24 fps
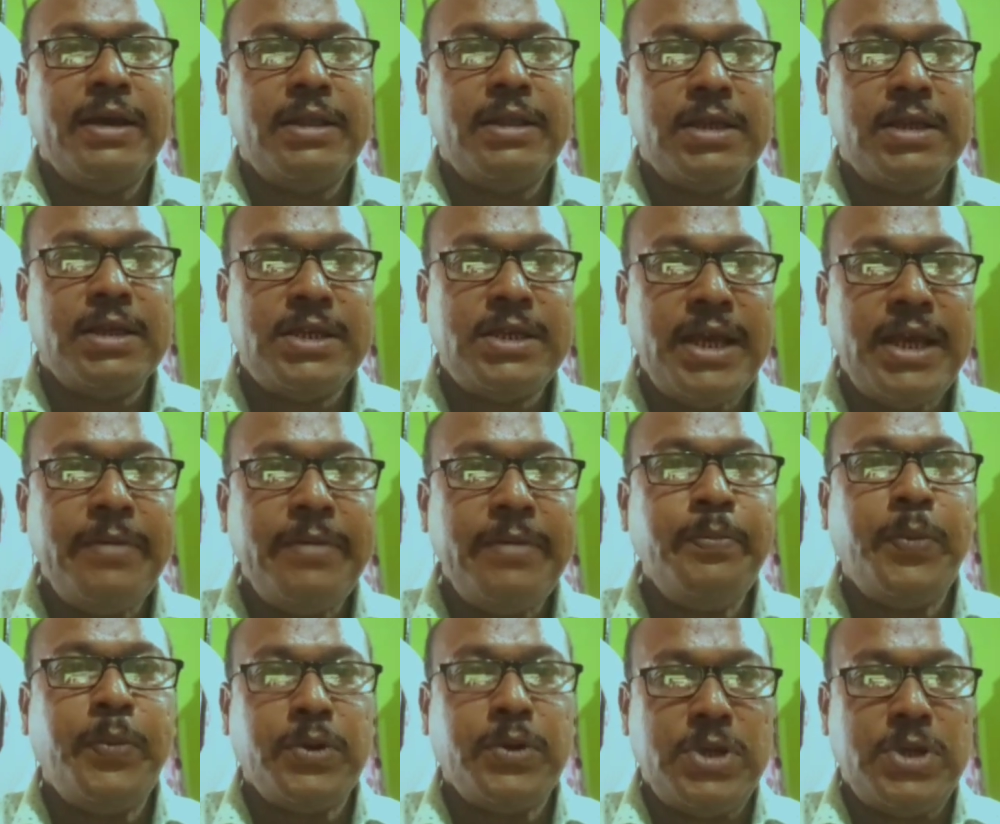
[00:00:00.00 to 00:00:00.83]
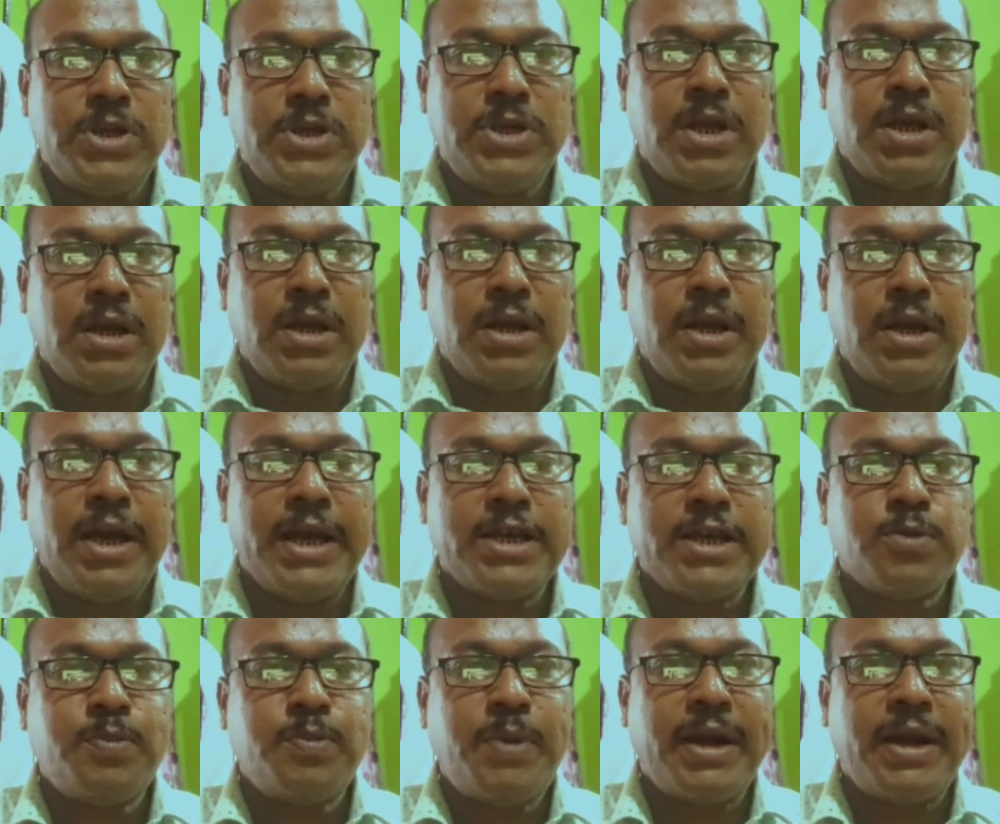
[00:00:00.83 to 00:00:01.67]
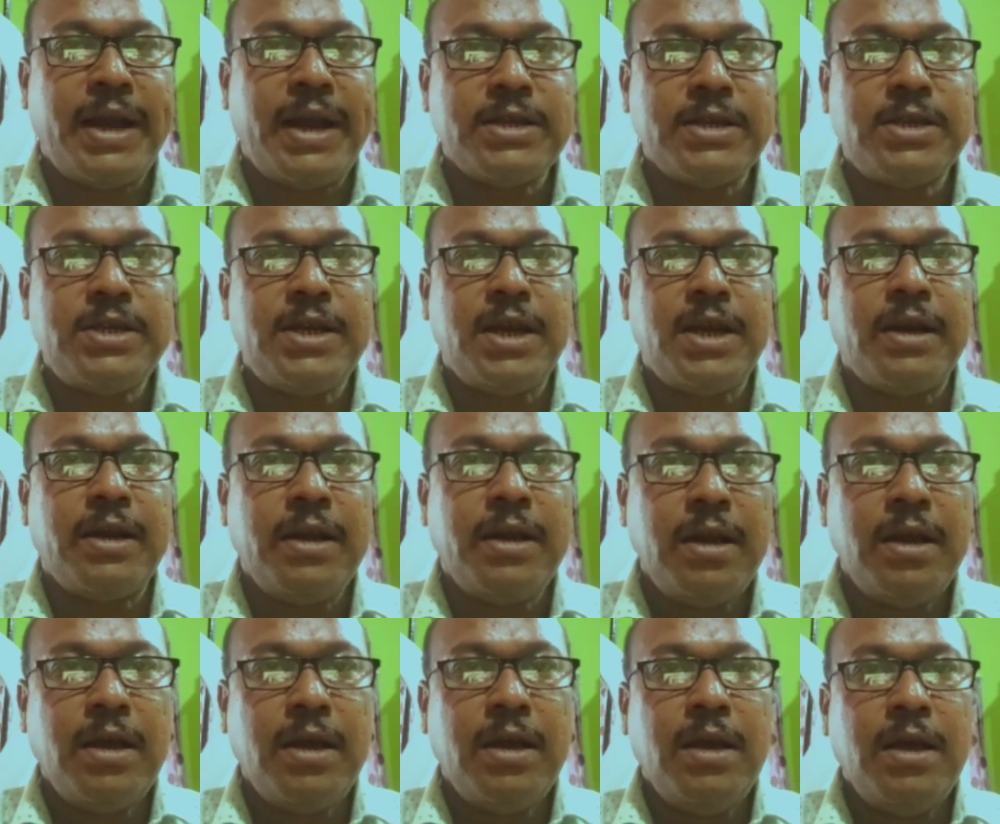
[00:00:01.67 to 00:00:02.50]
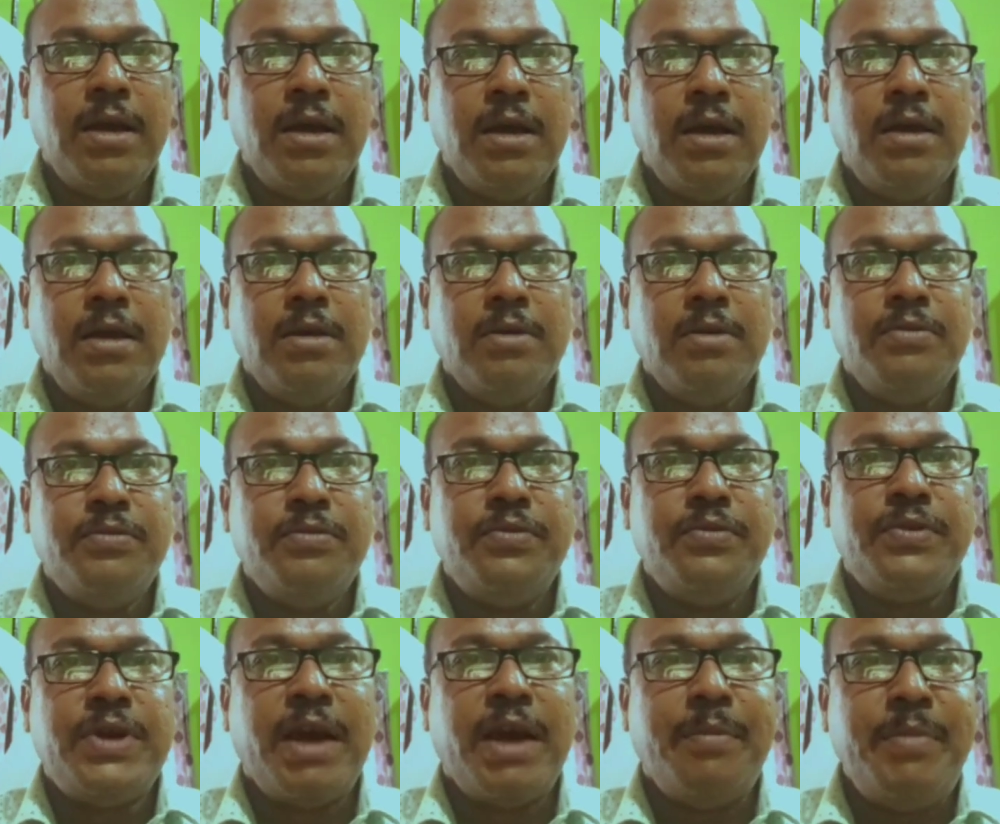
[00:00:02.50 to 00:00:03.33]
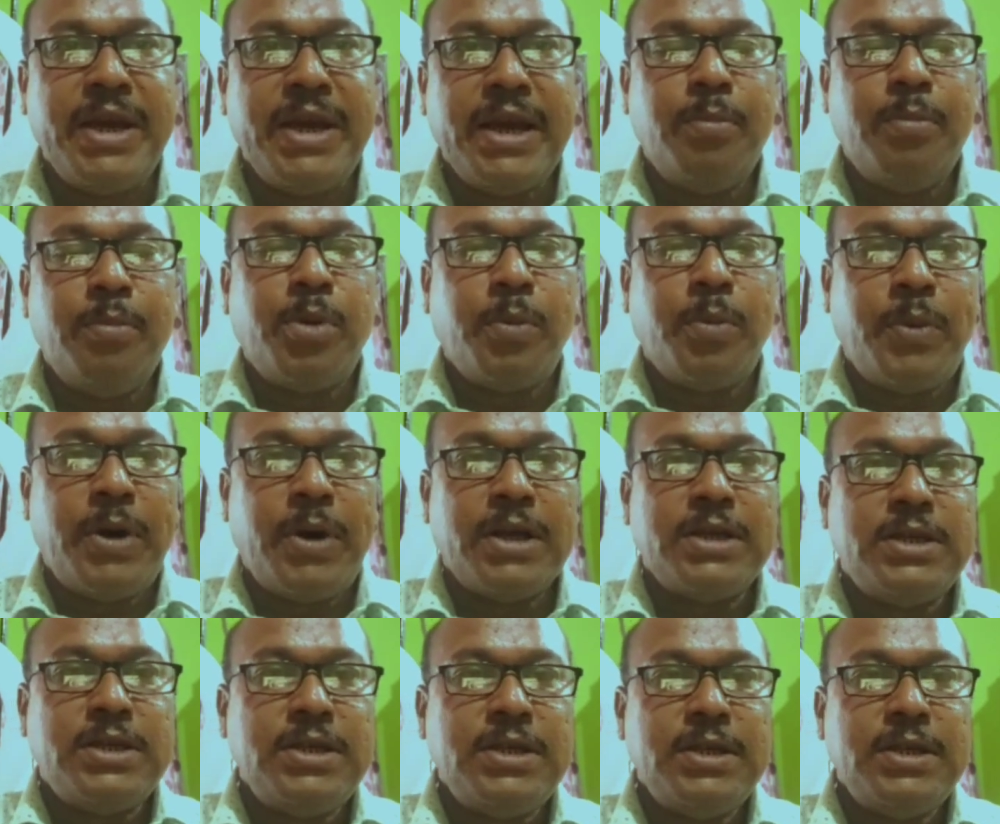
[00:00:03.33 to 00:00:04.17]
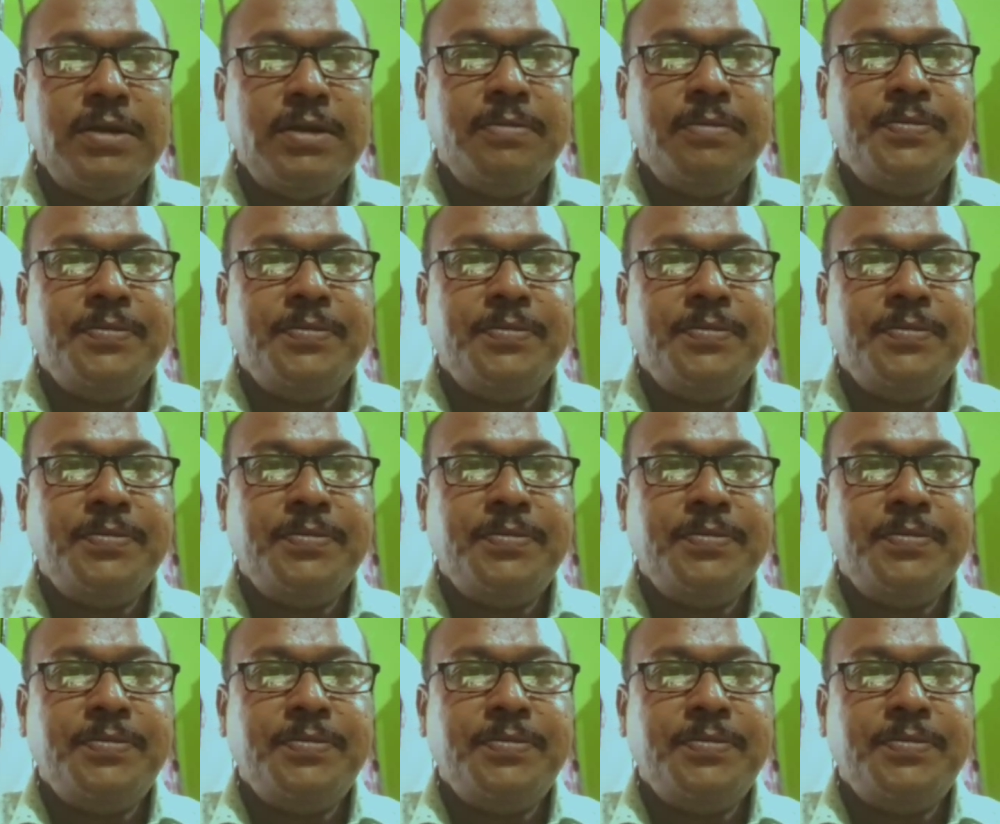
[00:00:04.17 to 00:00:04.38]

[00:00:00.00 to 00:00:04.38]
the same position as far as their chemical property,